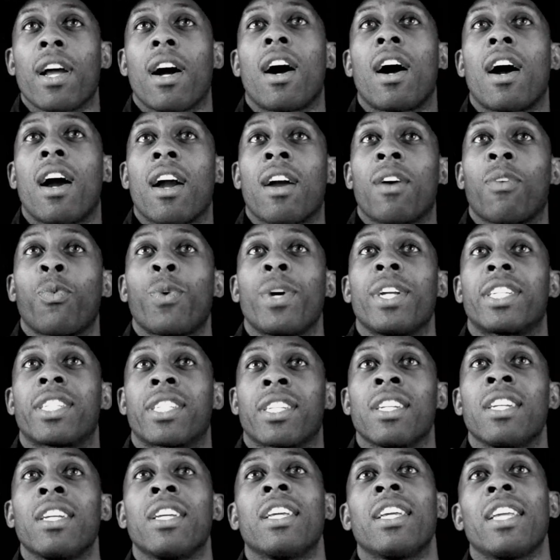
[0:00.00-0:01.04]
are. It's a which,
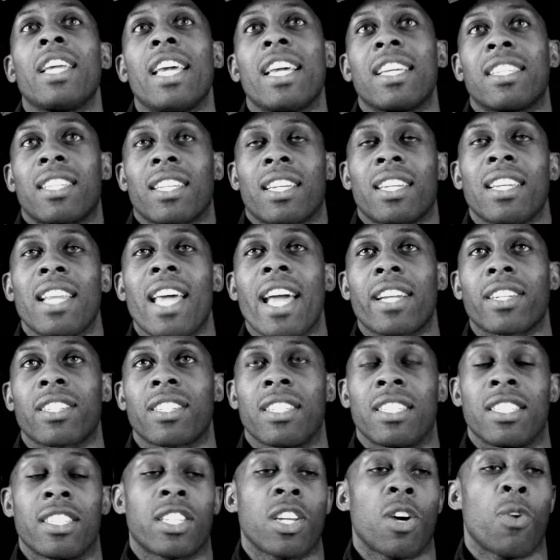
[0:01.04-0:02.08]
connection. Yeah, it's a
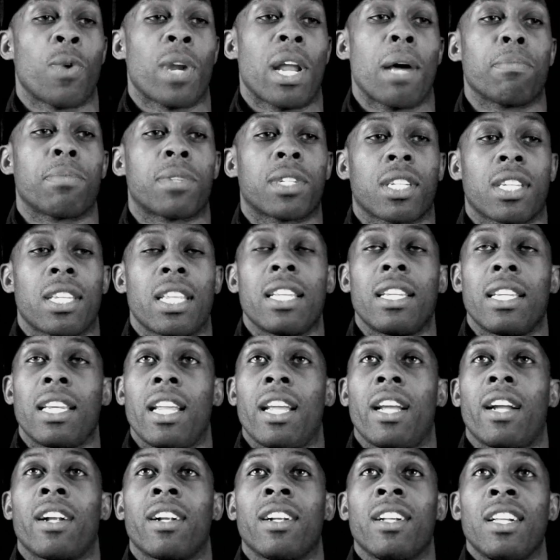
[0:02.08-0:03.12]
connection. And so when I'm sitting
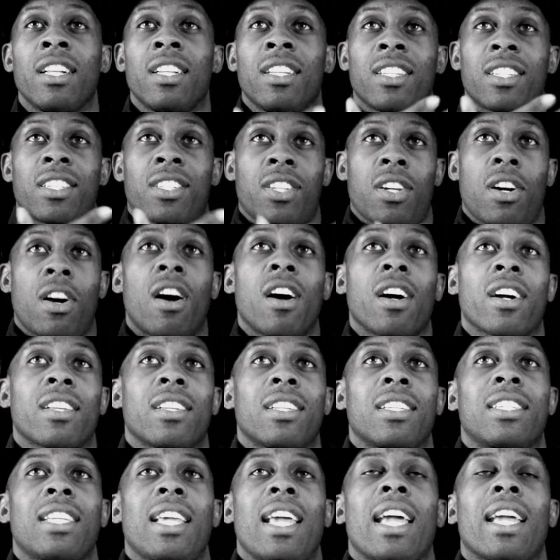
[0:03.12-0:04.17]
there talking
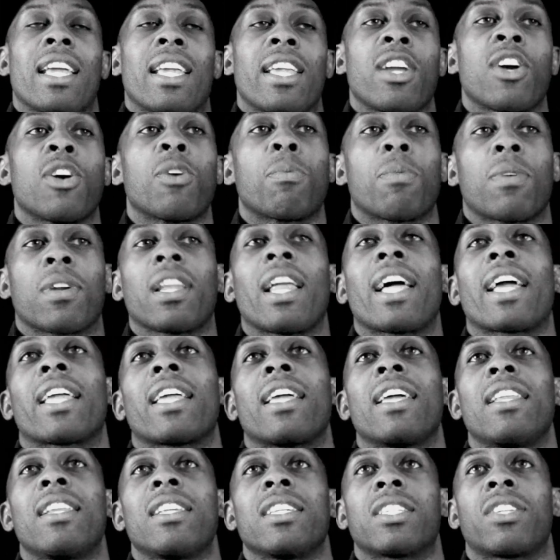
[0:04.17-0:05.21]
to Dan Gilbert, like
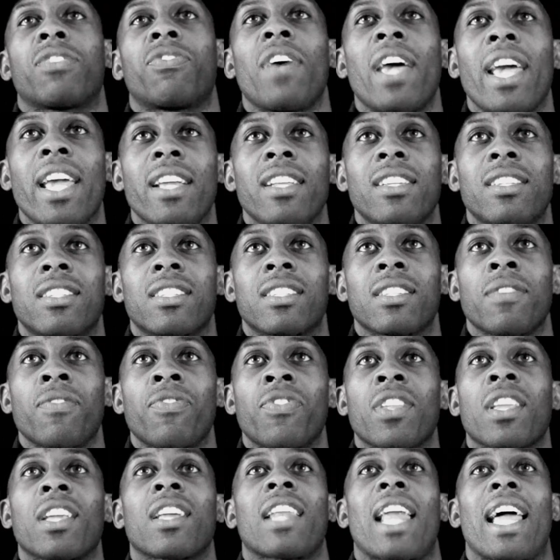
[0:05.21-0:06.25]
in his face,
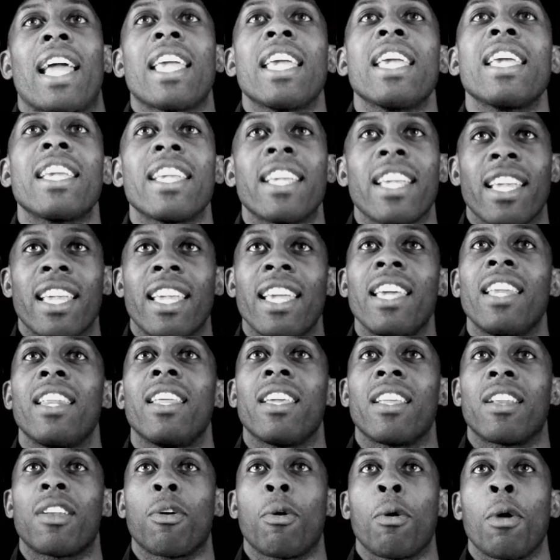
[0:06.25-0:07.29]
like he can get
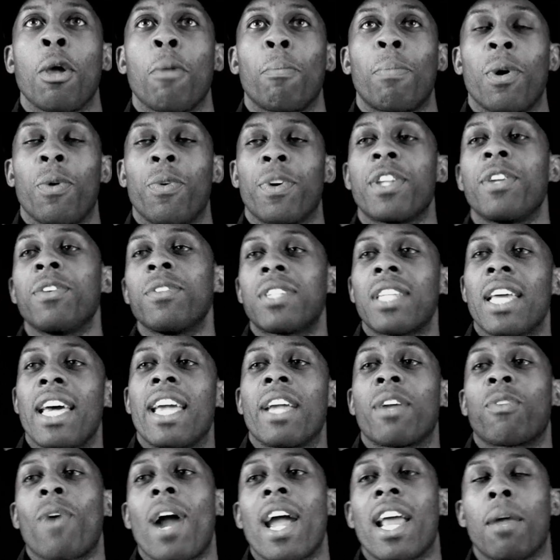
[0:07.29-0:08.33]
it. But when you
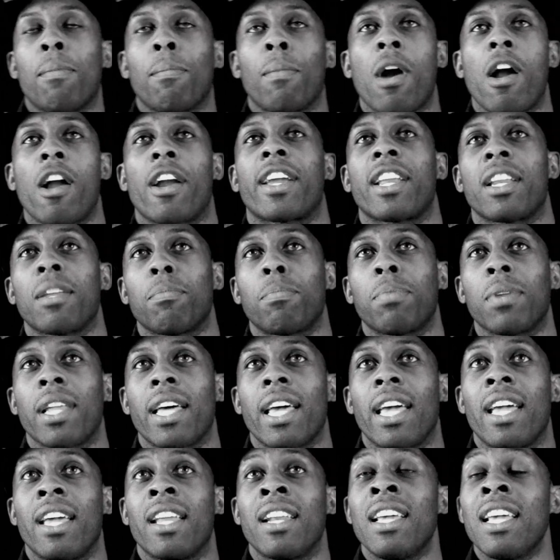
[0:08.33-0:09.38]
say write a marketing
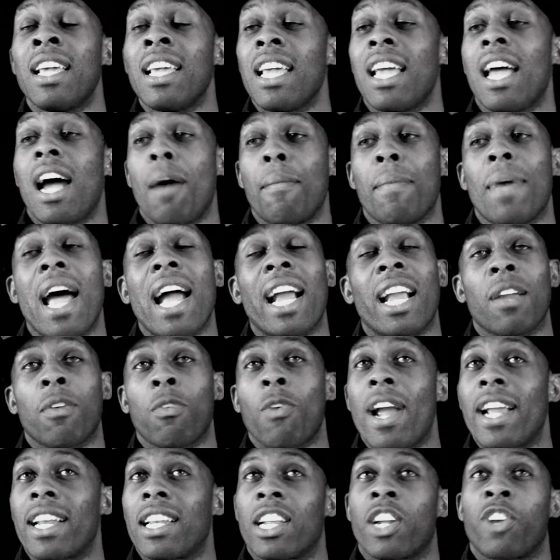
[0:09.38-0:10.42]
plan, I mean, I can
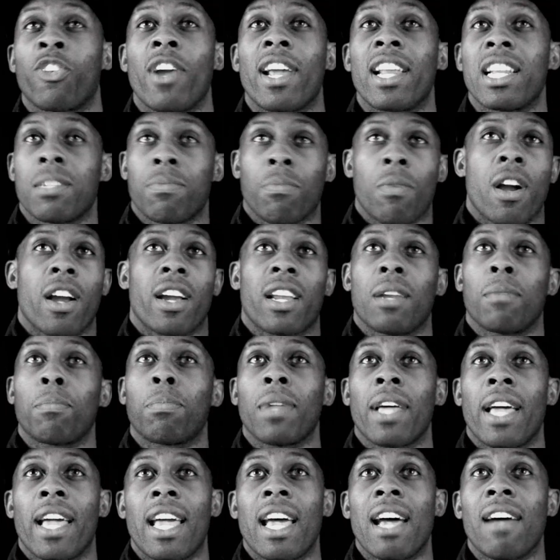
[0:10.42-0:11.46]
write the greatest marketing
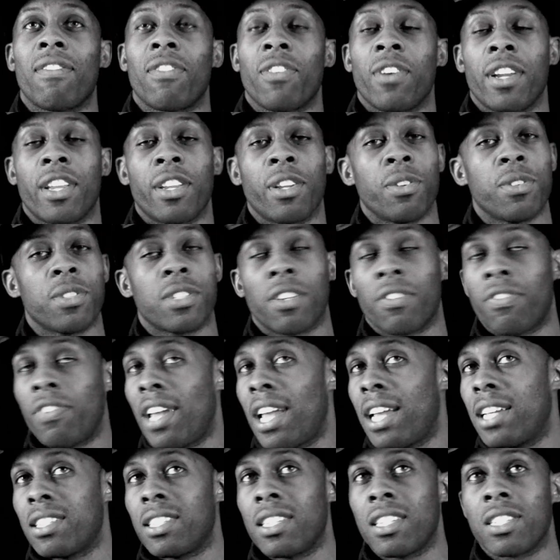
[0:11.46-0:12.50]
plan ever and use the
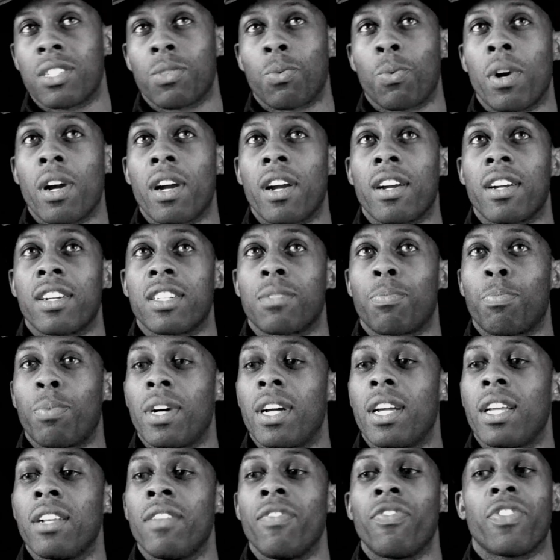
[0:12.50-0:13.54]
fanciest words,
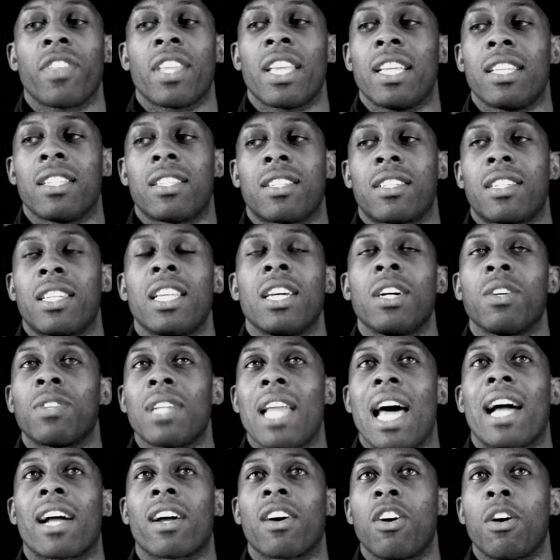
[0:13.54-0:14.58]
but it's still
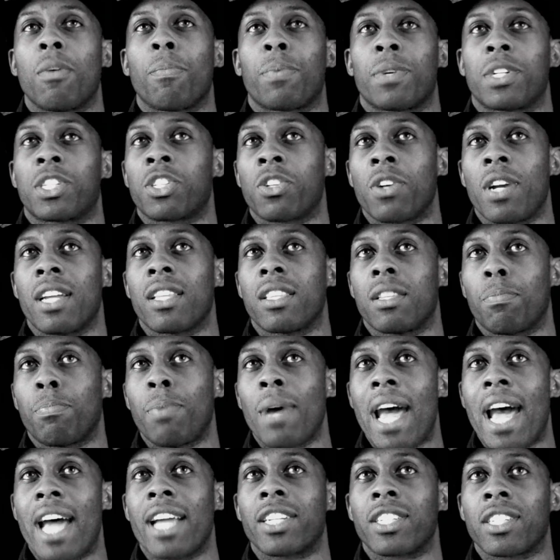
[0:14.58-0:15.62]
not going to portray the
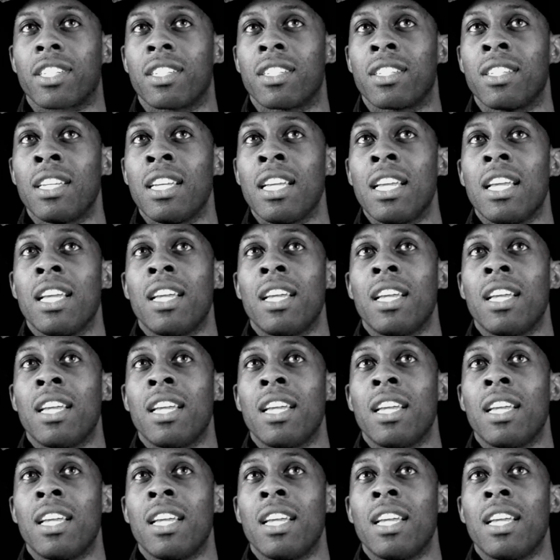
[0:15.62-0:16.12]
passion